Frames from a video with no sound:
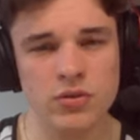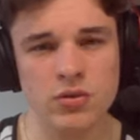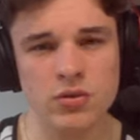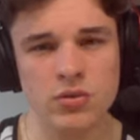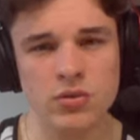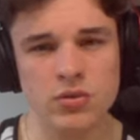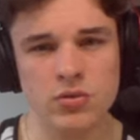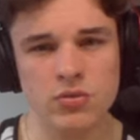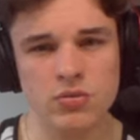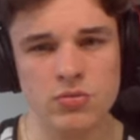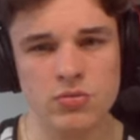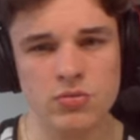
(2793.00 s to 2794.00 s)

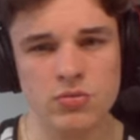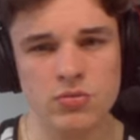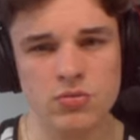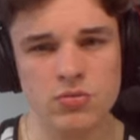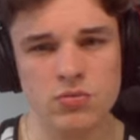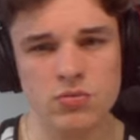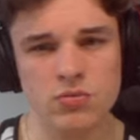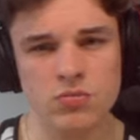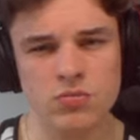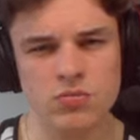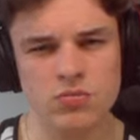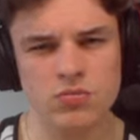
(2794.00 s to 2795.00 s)

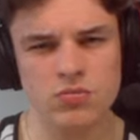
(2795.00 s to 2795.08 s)
No one is speaking in this clip.